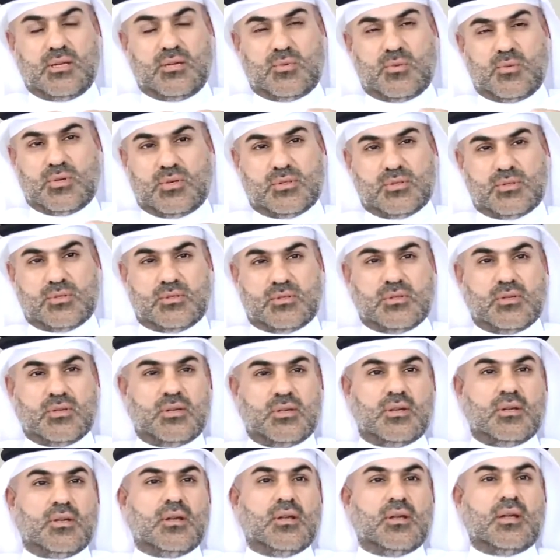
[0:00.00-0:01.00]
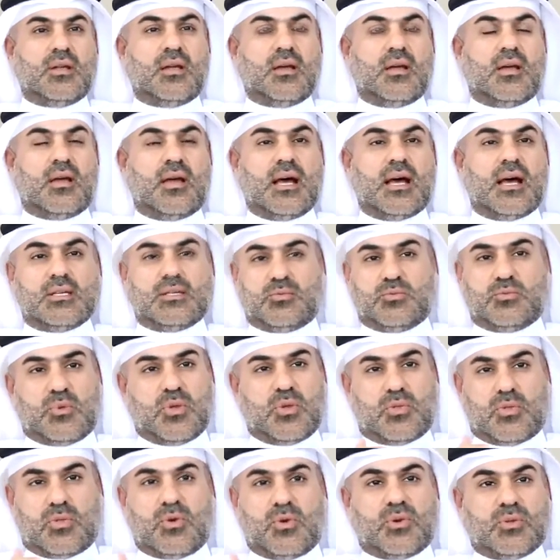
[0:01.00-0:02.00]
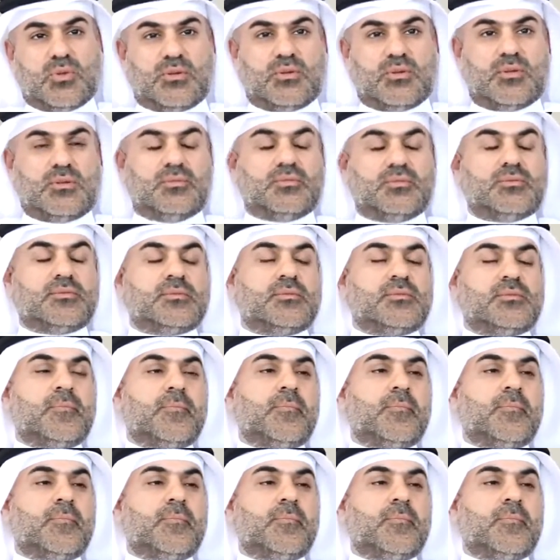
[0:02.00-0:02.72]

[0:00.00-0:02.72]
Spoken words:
was as we thought of.